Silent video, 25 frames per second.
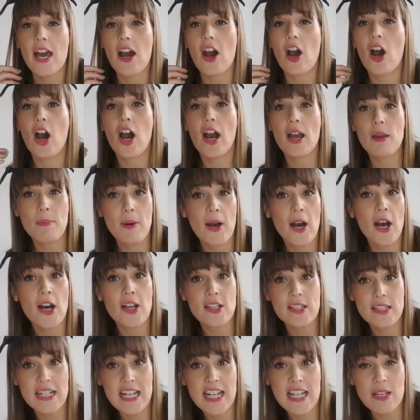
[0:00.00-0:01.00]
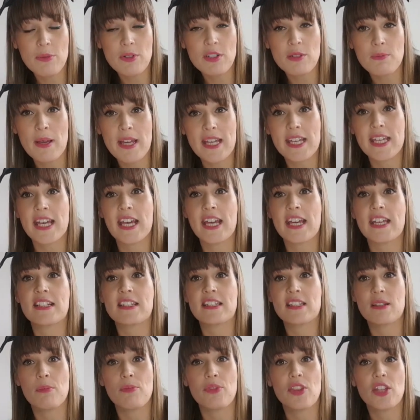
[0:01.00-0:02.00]
I personally would make it in
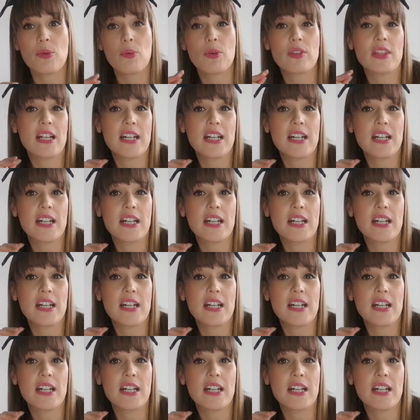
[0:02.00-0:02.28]
something with